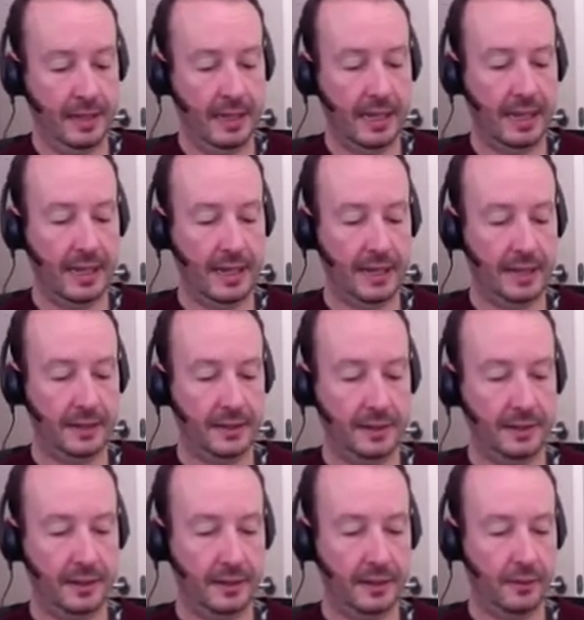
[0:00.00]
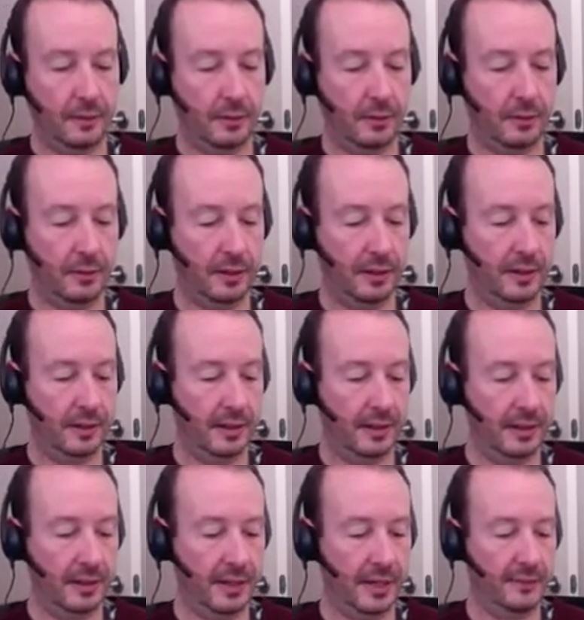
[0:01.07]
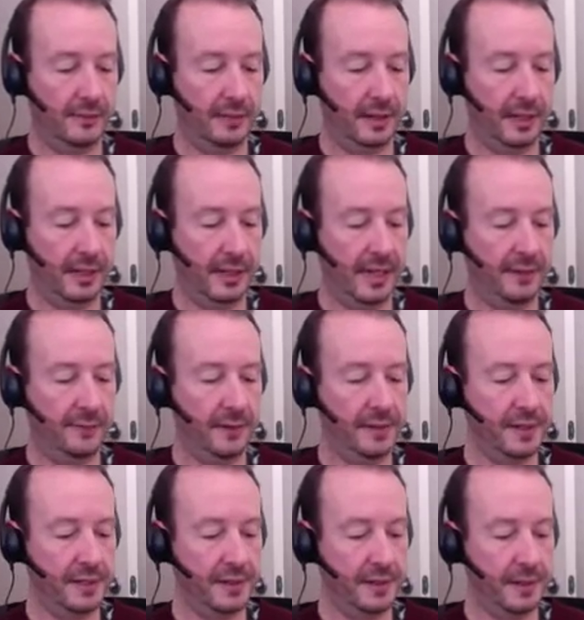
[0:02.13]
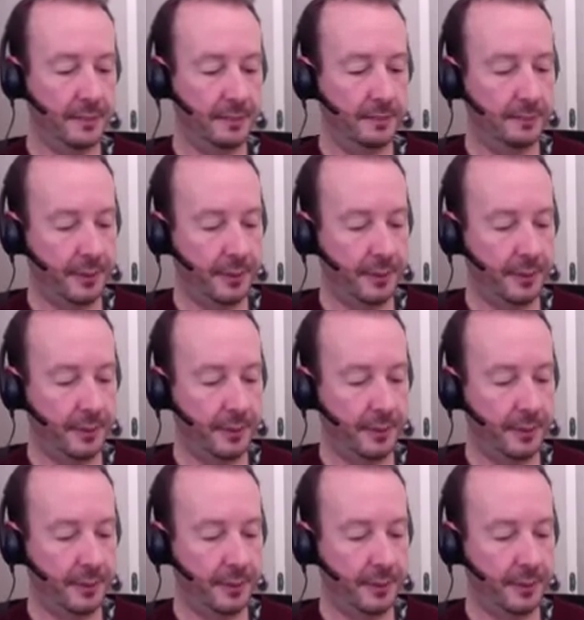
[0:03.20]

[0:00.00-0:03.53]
and your headphones into the